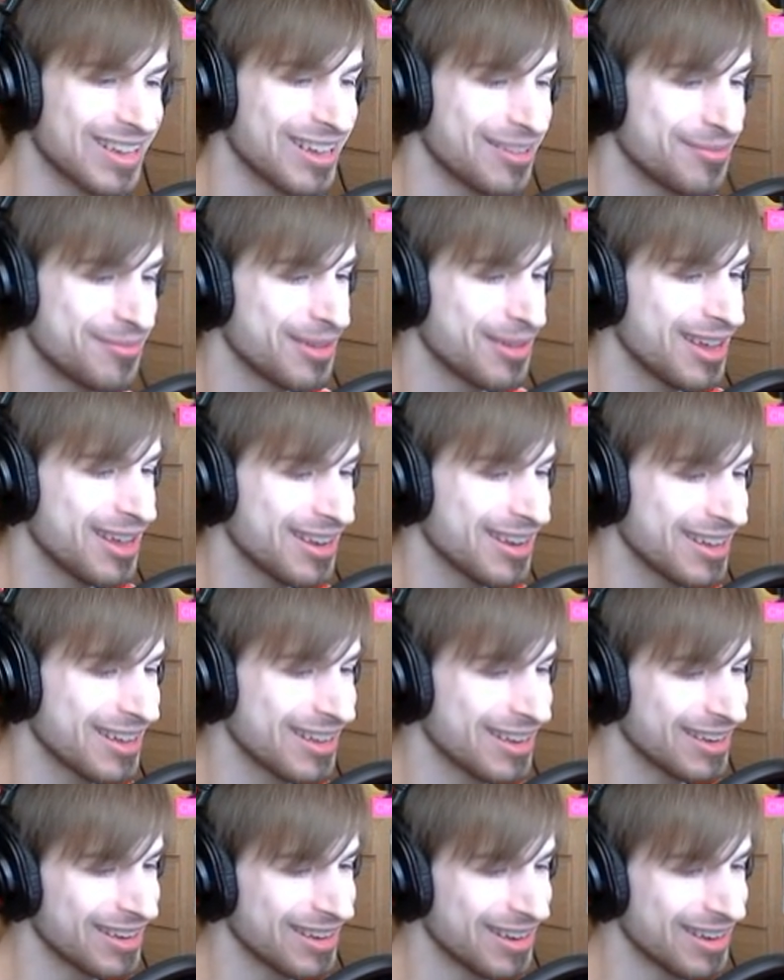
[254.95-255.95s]
I made
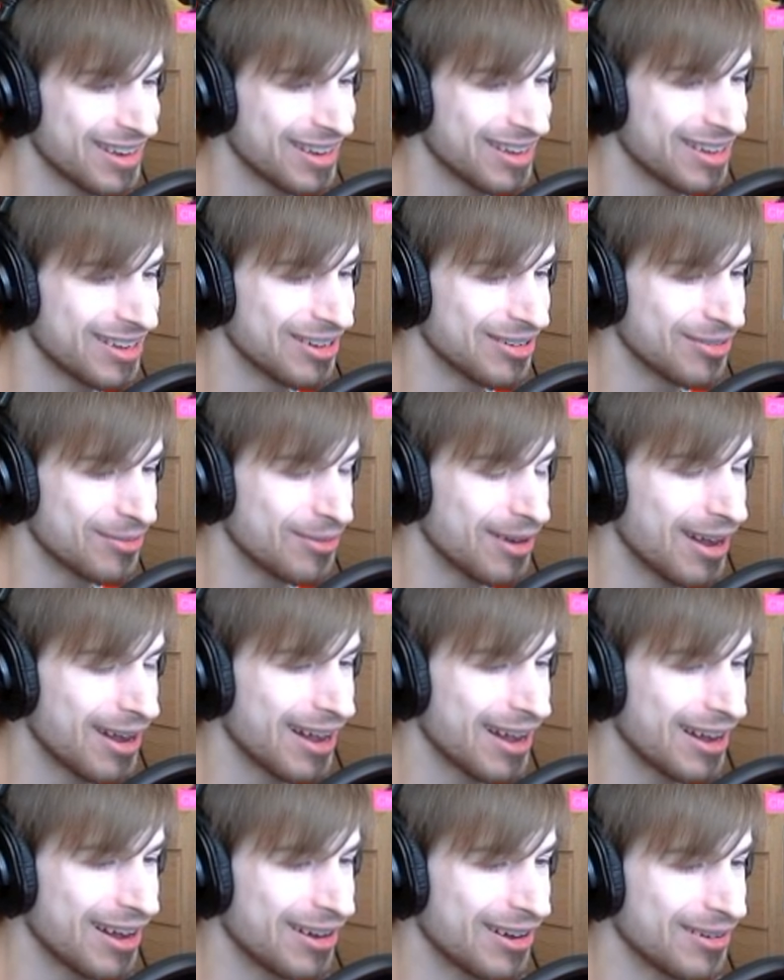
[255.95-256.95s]
it!
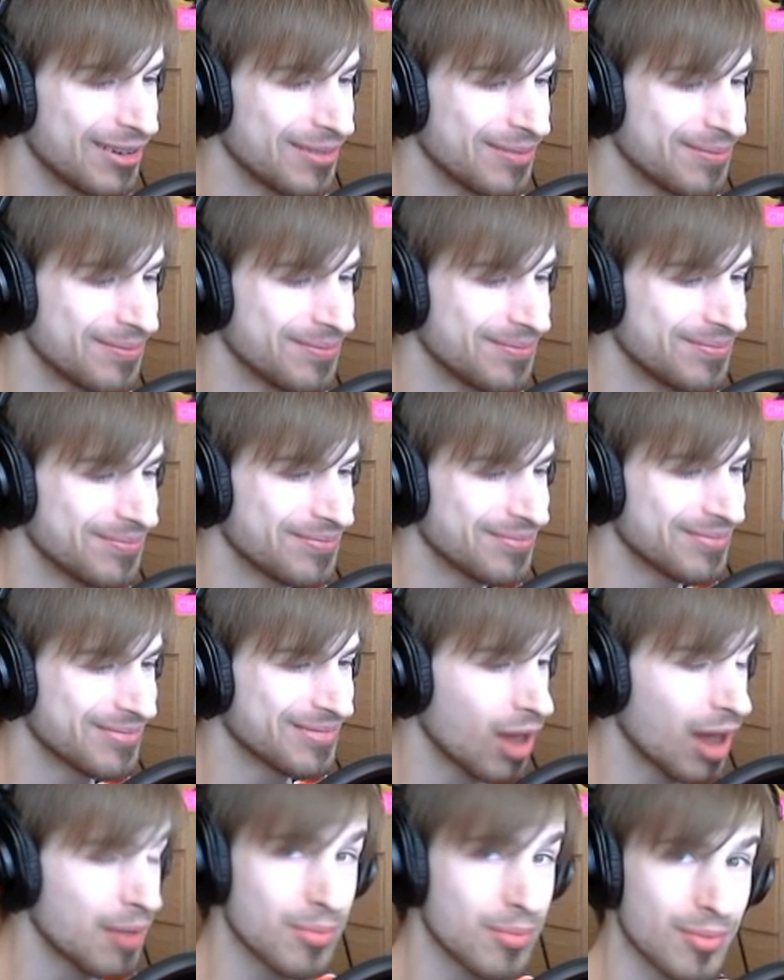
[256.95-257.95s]
Wow.
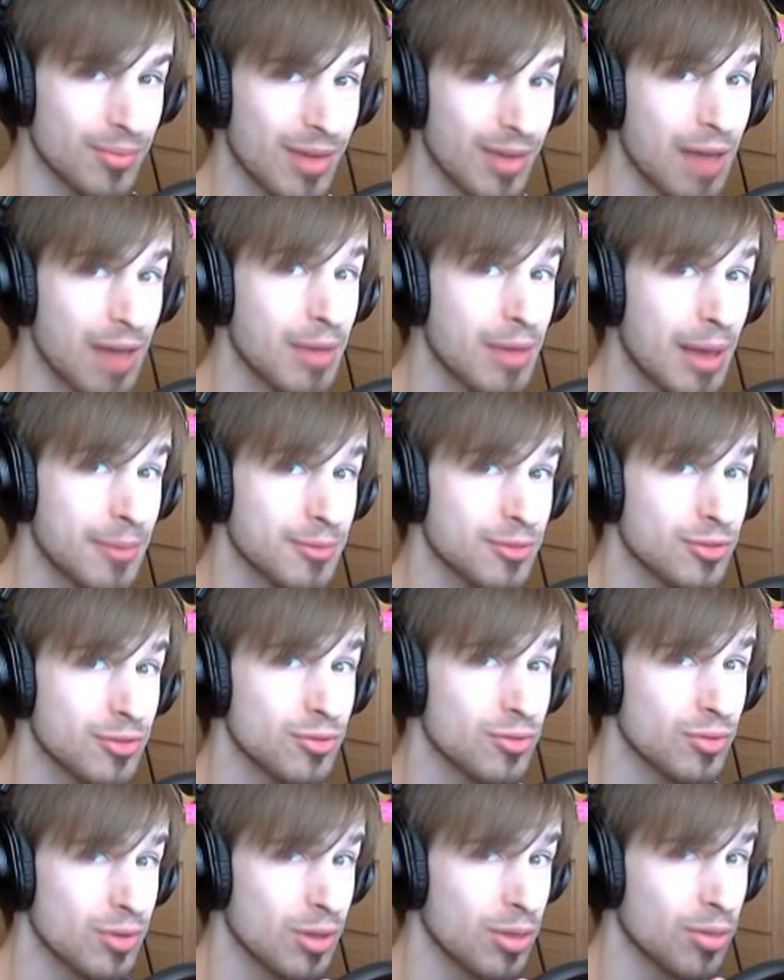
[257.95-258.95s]
I'm
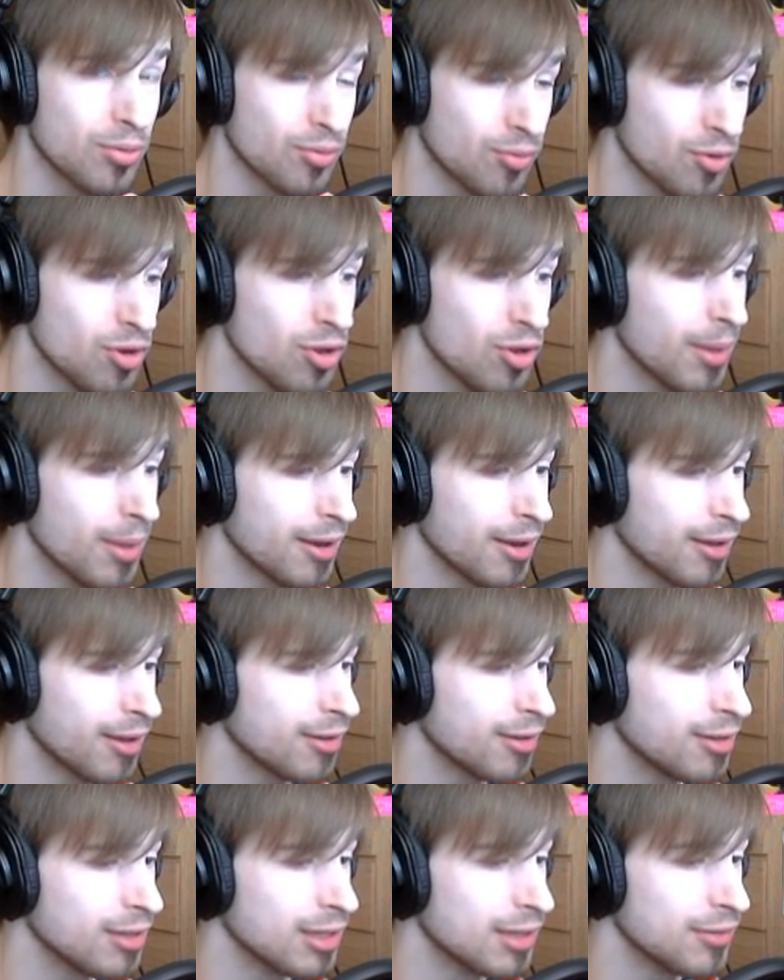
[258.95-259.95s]
absolutely thrilled that I
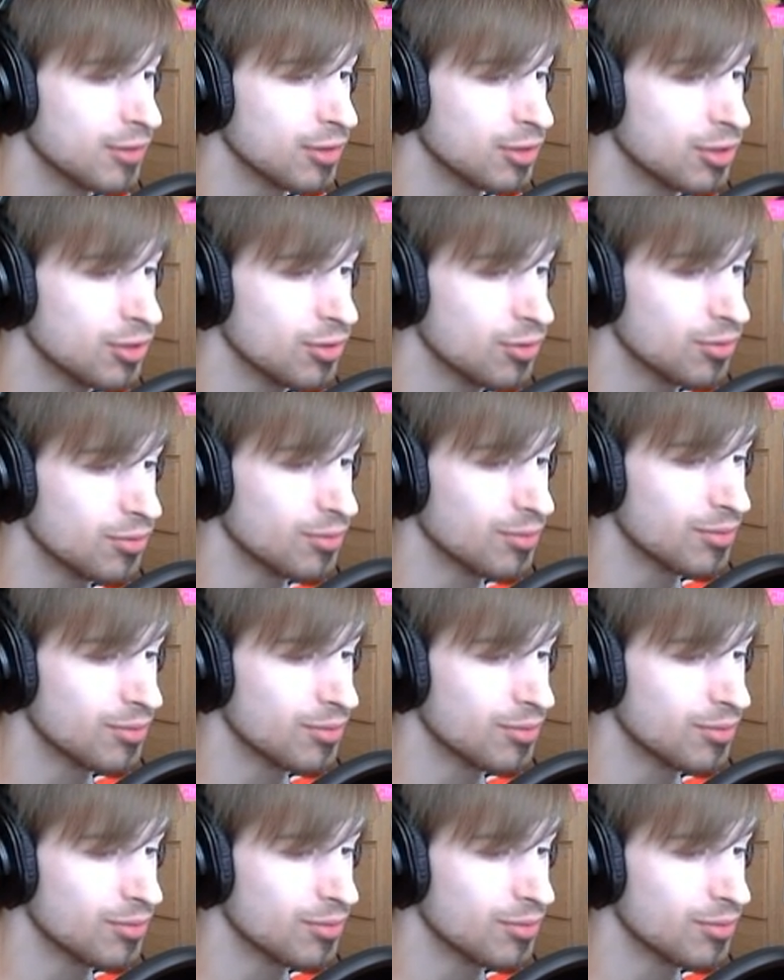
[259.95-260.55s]
got to level 2.